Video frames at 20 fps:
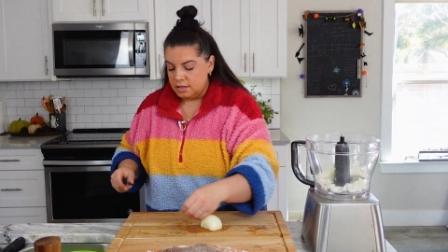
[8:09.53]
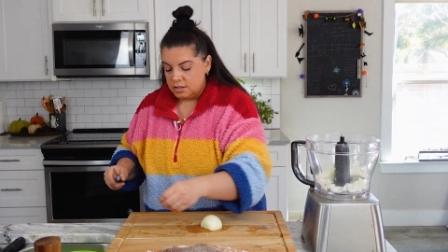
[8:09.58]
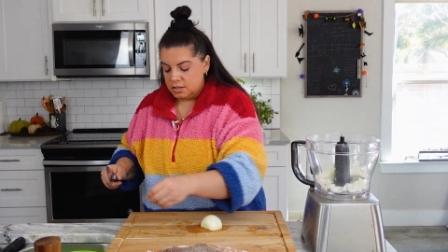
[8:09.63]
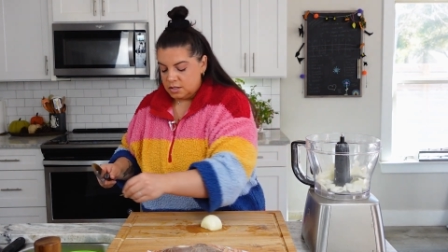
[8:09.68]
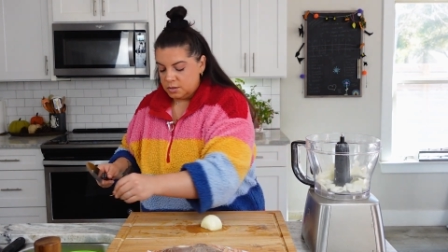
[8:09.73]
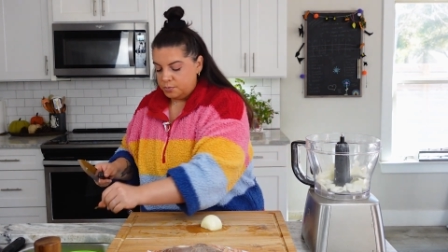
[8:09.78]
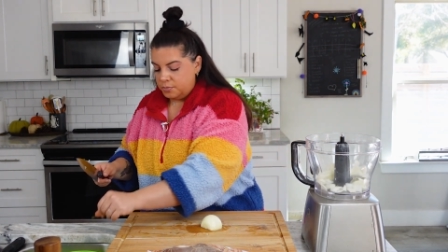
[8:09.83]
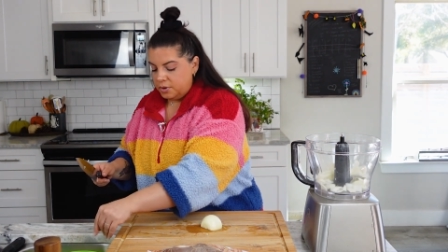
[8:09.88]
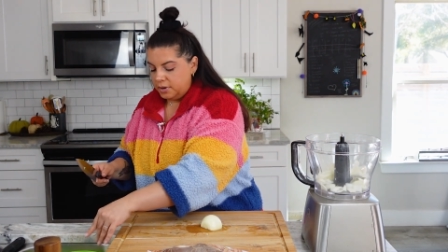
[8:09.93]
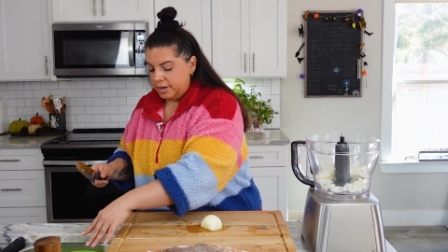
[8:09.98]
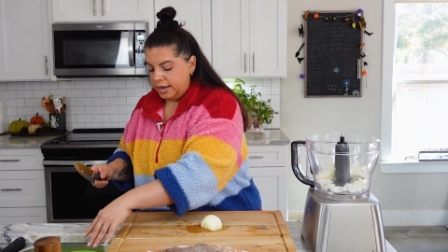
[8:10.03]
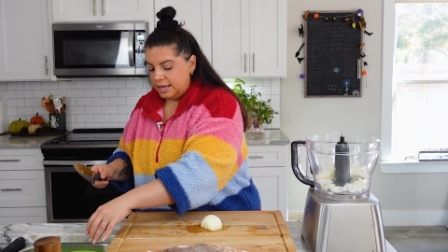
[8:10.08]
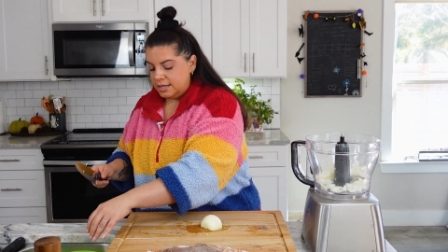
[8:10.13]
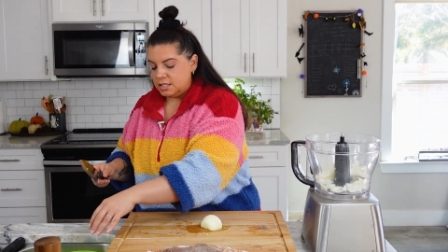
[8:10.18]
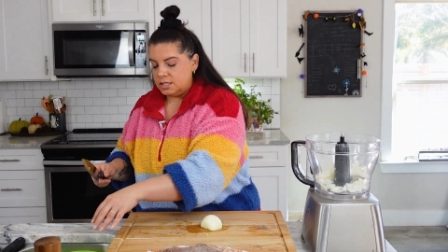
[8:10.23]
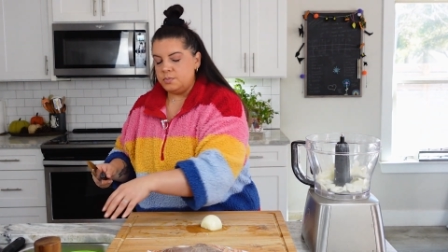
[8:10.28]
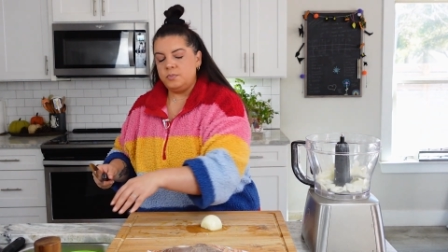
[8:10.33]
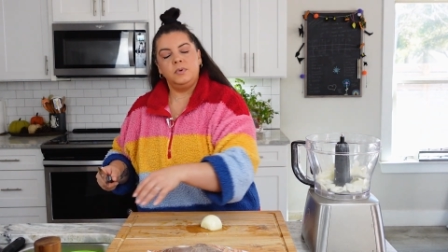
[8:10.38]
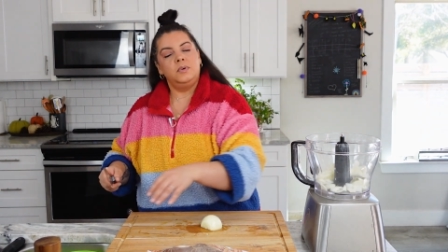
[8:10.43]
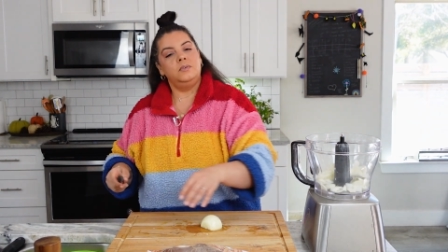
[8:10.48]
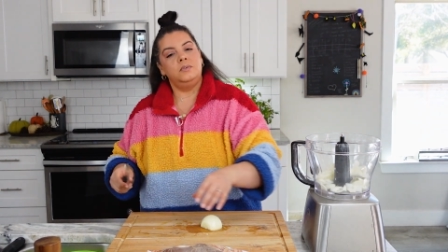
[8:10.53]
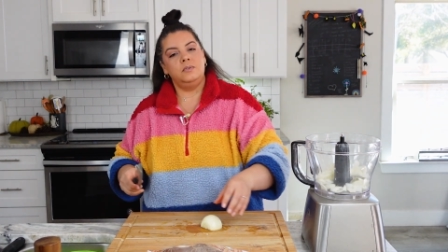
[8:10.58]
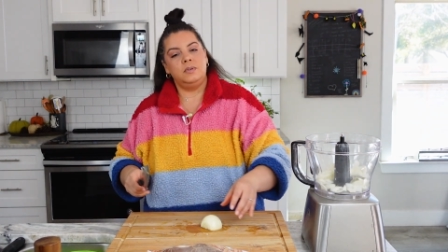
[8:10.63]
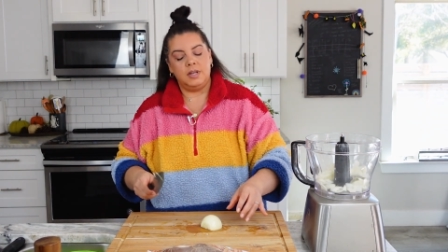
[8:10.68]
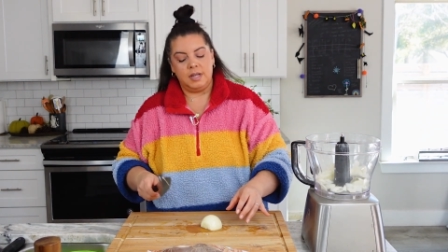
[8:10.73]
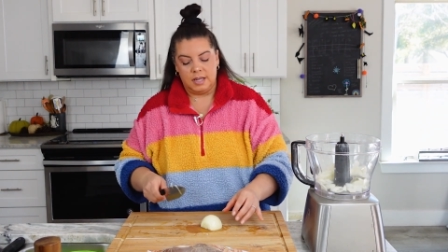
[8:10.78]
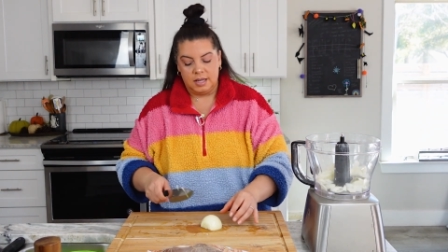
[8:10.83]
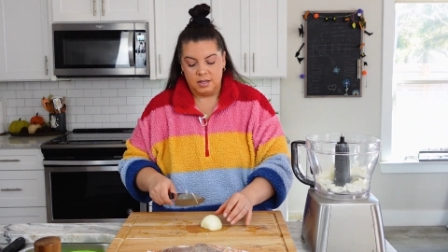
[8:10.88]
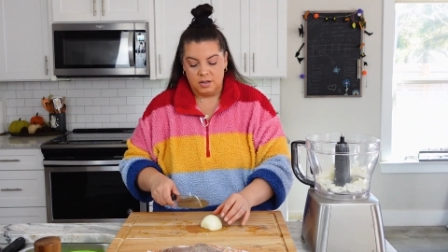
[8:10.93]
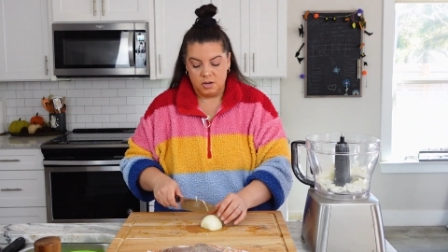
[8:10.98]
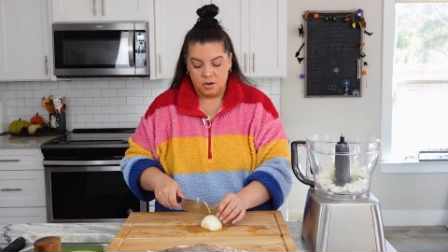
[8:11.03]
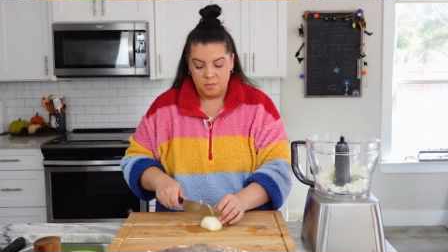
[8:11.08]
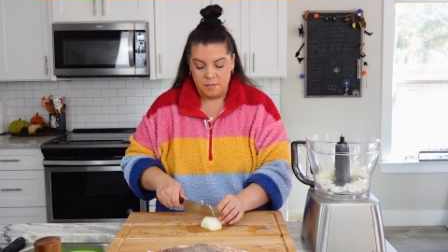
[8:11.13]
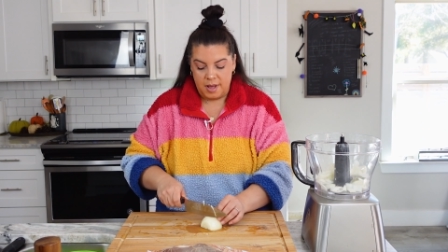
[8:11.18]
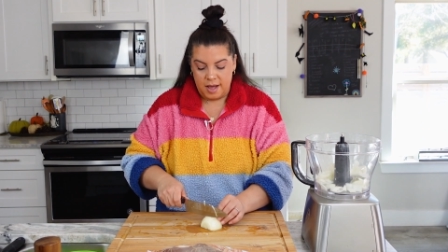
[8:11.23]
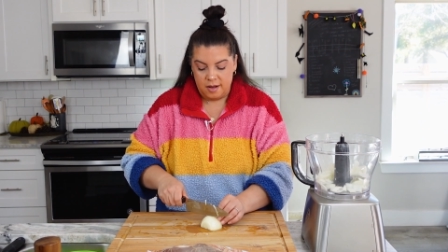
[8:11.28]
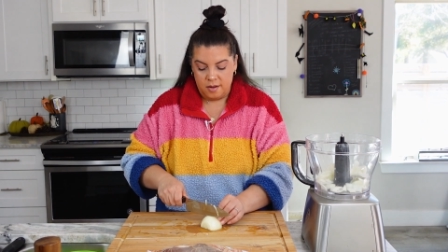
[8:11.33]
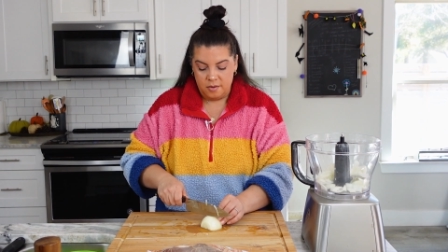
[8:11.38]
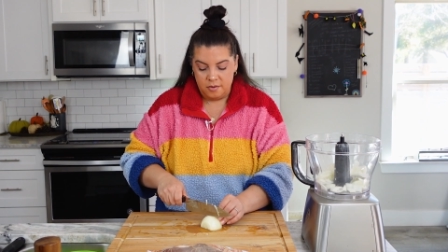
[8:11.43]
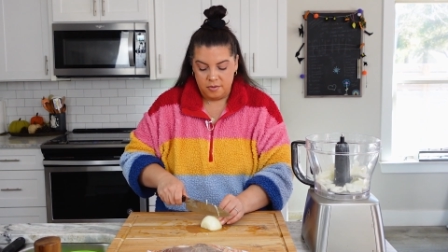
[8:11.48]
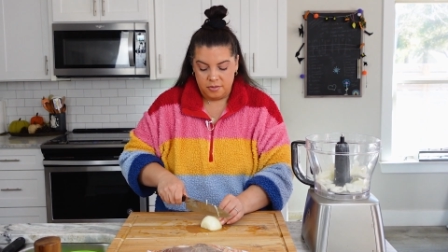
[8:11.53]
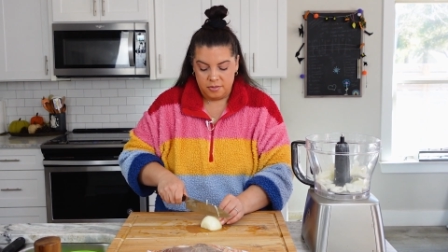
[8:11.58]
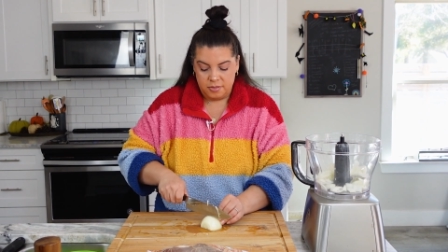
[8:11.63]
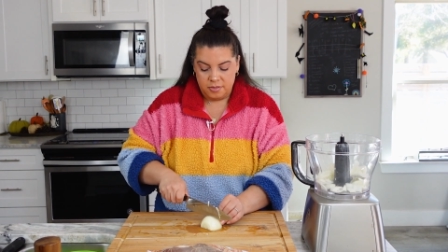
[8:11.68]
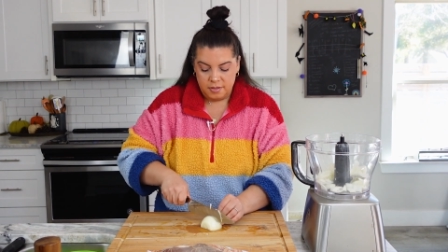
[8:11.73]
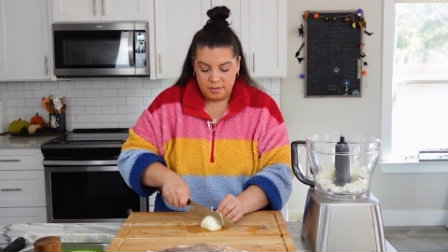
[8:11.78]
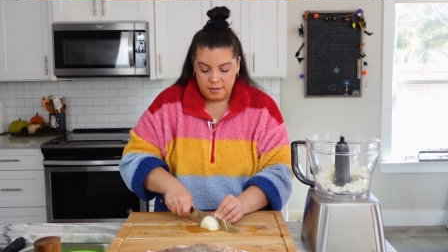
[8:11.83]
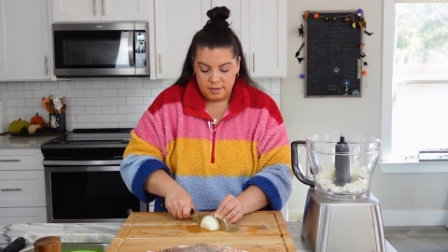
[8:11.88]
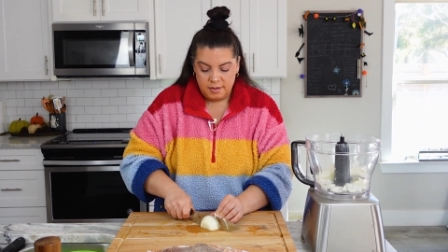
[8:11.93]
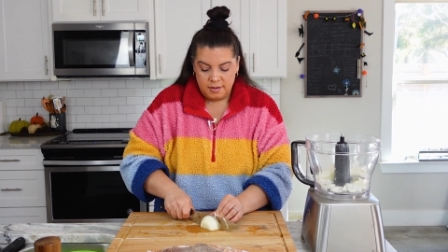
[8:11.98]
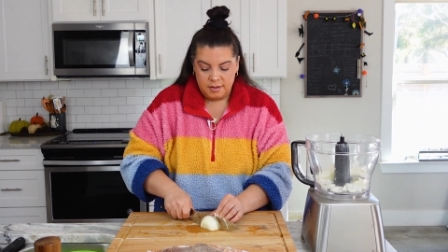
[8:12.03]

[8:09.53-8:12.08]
to put a spoon in your mouth